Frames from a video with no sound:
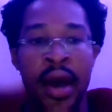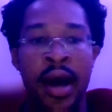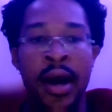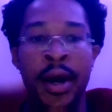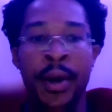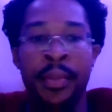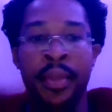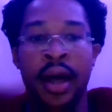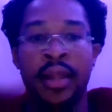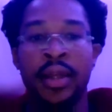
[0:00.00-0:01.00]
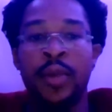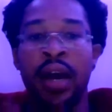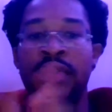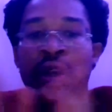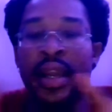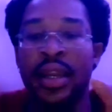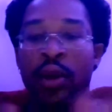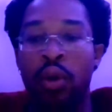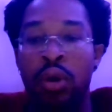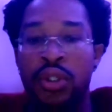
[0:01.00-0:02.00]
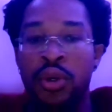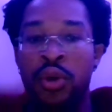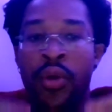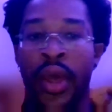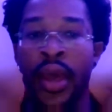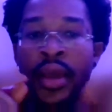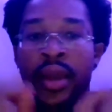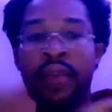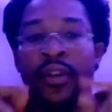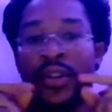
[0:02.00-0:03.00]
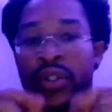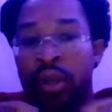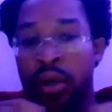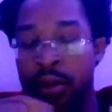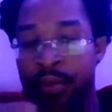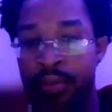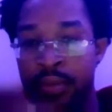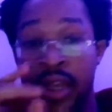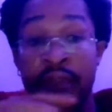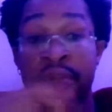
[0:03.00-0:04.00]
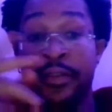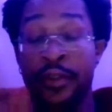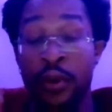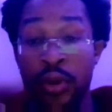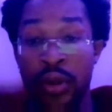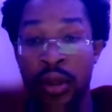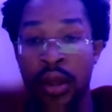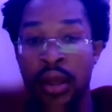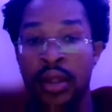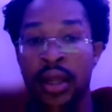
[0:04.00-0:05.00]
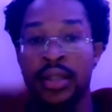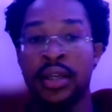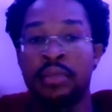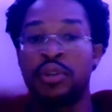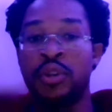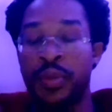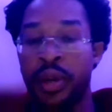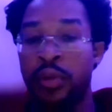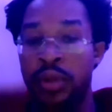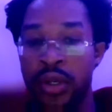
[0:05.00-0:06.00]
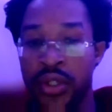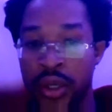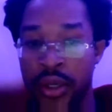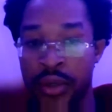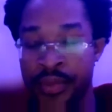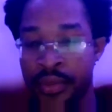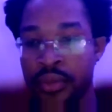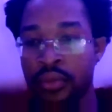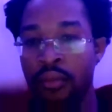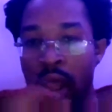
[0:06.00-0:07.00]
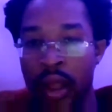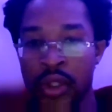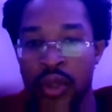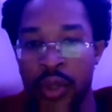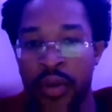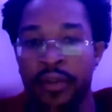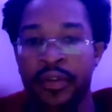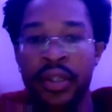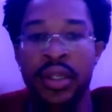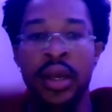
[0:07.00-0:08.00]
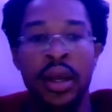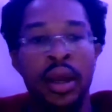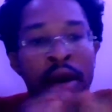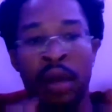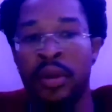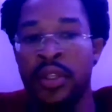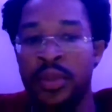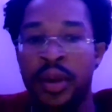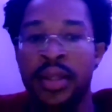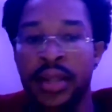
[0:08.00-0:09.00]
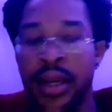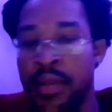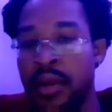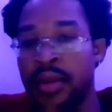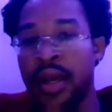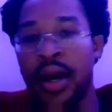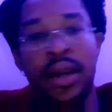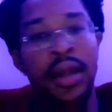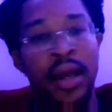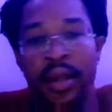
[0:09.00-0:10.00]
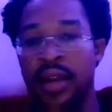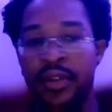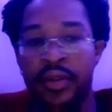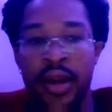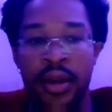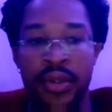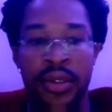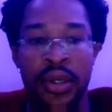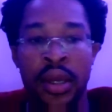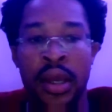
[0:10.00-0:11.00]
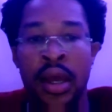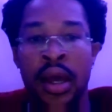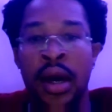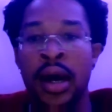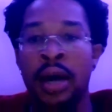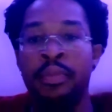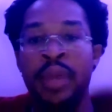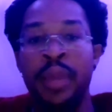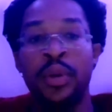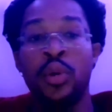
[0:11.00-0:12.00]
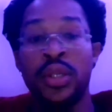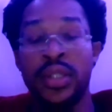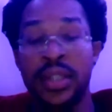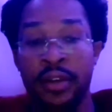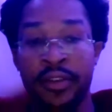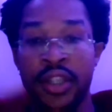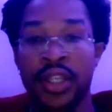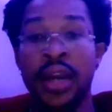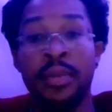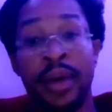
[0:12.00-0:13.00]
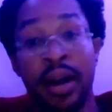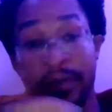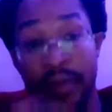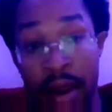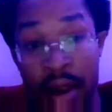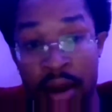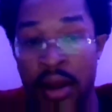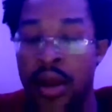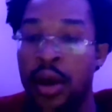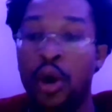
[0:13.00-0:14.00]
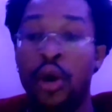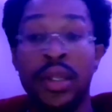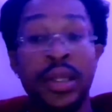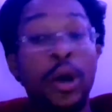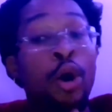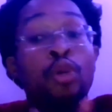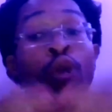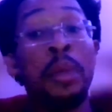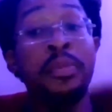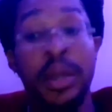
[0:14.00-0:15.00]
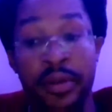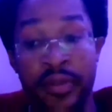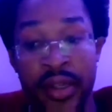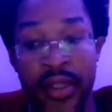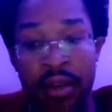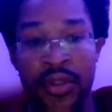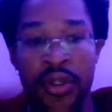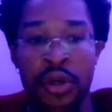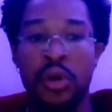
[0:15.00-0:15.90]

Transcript: And then we have the lady who also gave her son, gave the food that she was preparing with her son to the prophets. God multiplied the tiny amount they had, and they never ran out. People who were selfish and it backfired or robbed them of Excelsior